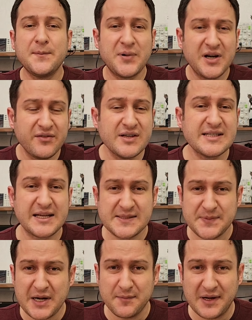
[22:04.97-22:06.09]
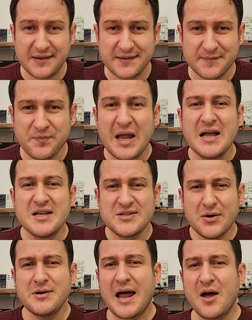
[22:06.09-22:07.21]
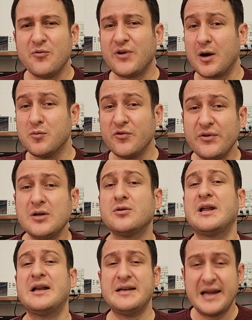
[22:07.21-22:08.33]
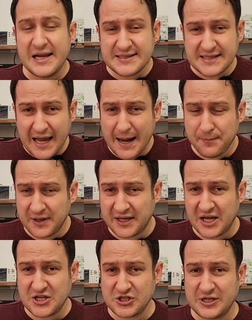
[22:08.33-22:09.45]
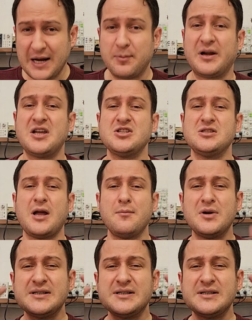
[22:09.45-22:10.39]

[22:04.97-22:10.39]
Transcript: previous experiment. So now we are moving to the next application, application number